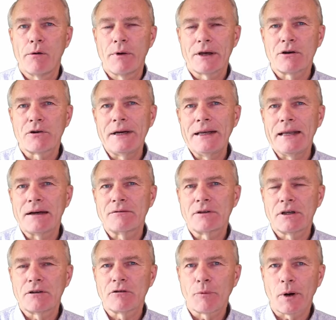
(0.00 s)
where you really have a
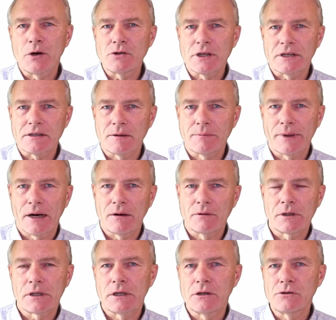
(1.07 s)
lot of processing
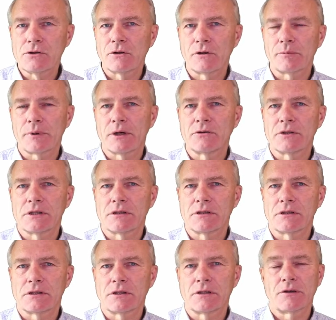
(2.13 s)
power close to the
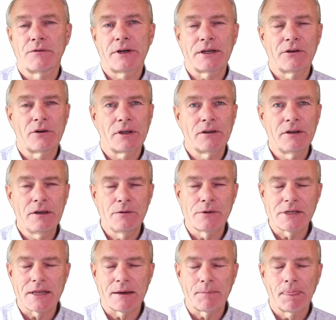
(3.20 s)
processes where you can deal
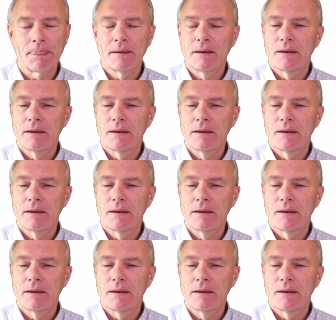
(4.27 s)
with them.